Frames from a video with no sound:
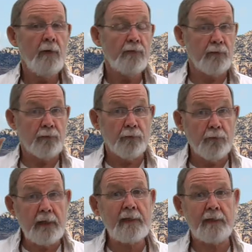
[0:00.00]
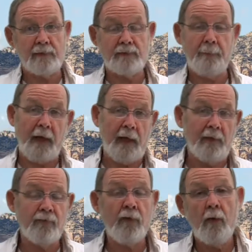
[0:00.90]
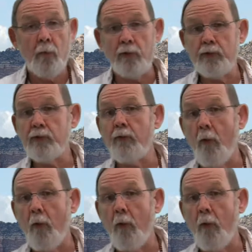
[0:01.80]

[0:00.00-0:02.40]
to the readings page where you can